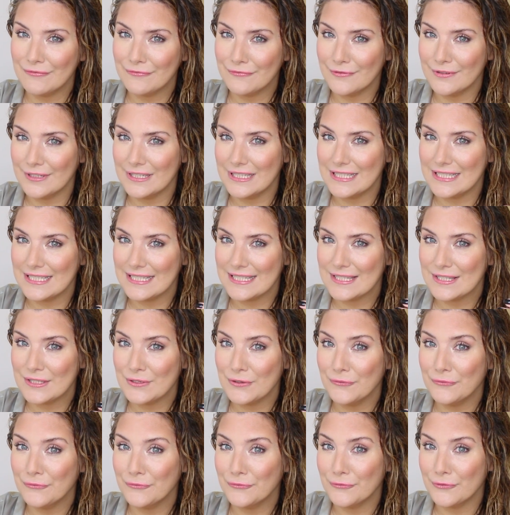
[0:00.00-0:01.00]

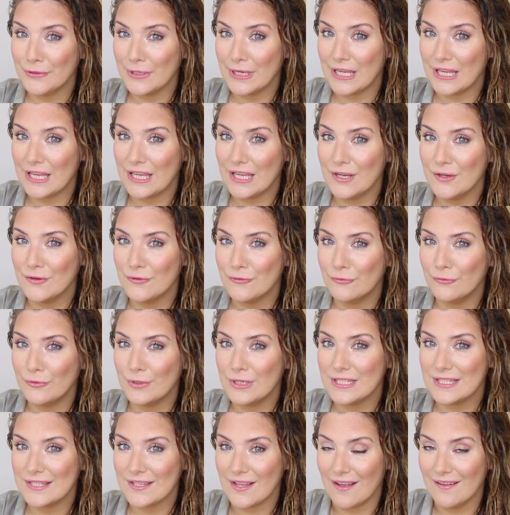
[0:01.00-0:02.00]
frizz-free
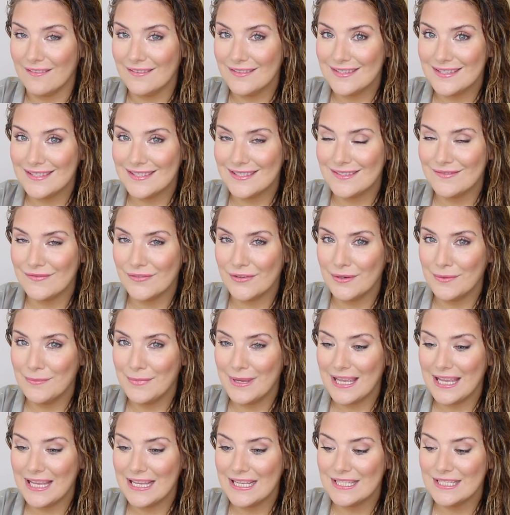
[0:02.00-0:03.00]
results for
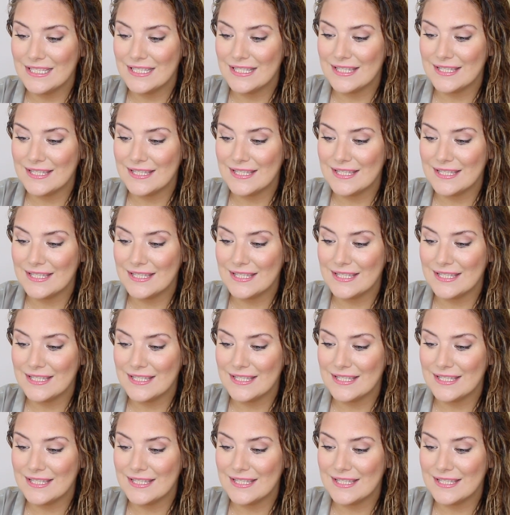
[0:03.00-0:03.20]
me.